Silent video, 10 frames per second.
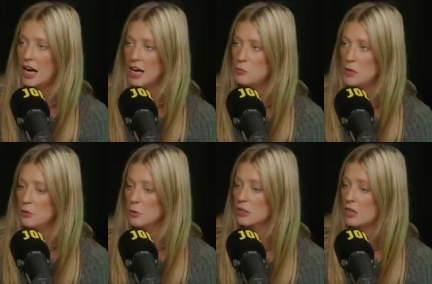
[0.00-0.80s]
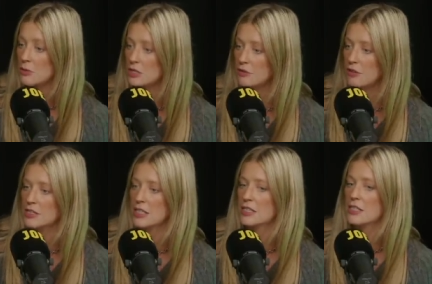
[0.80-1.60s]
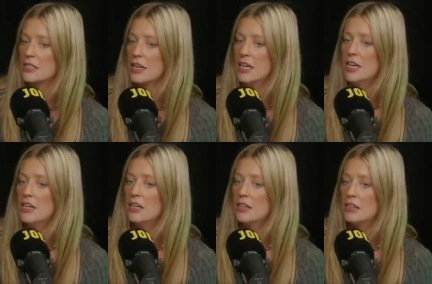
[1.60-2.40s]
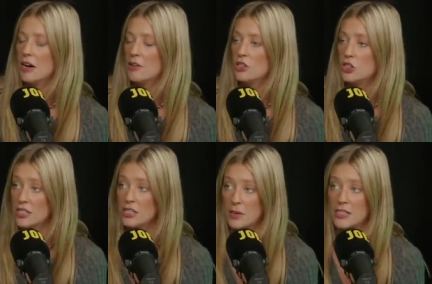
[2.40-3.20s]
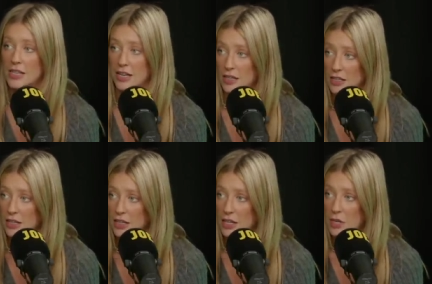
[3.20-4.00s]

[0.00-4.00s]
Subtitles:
and people would come to the front desk and say, there is shit in my sink.